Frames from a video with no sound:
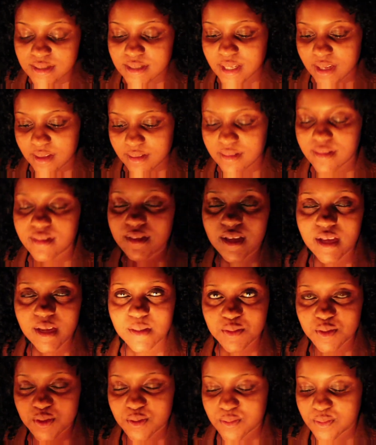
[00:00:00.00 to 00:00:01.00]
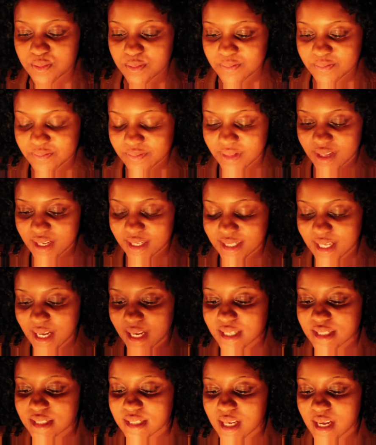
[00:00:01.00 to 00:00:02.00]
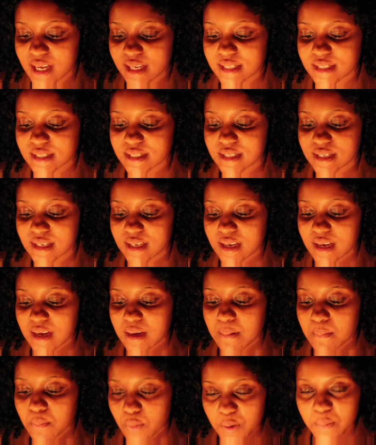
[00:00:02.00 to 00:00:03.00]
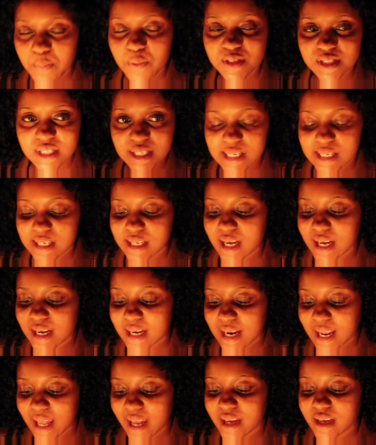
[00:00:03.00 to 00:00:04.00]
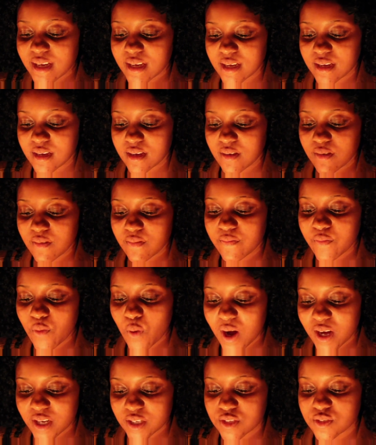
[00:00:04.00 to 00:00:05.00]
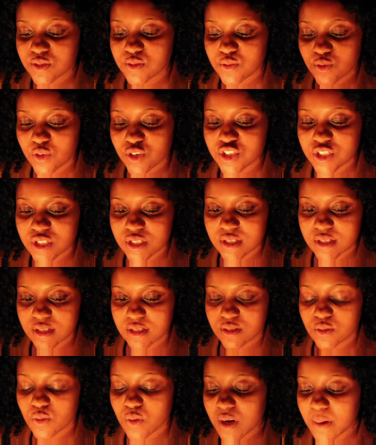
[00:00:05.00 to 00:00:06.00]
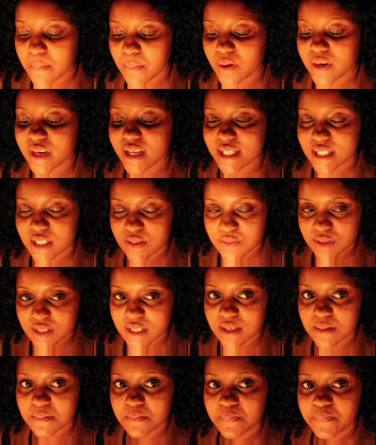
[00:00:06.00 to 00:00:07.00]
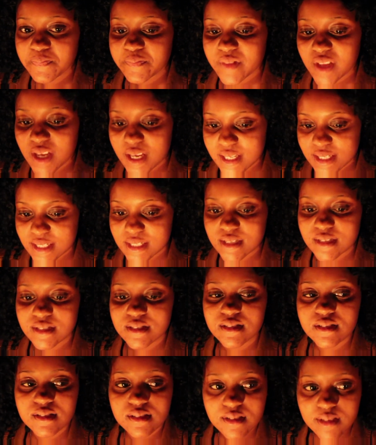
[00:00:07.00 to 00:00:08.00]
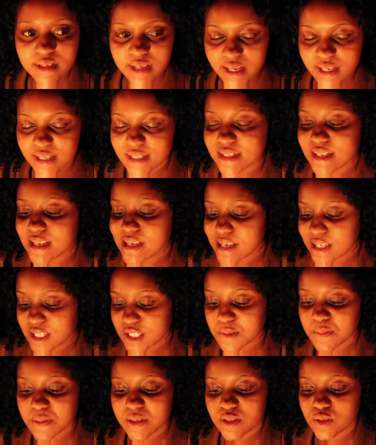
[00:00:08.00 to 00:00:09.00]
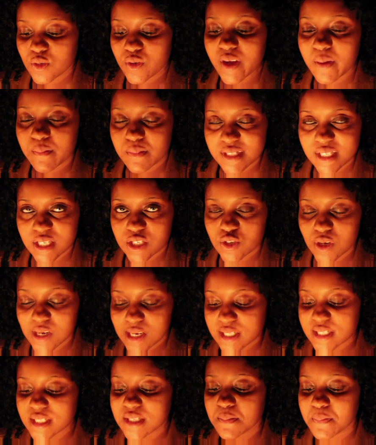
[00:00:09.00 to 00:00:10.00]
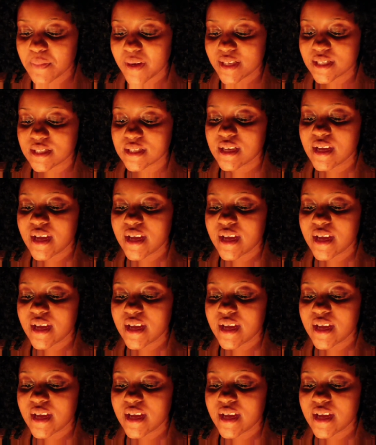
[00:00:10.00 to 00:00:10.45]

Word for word: death came to their side and more importantly i'd like for us to not just talk about activism as in gays and lesbians or homosexuality but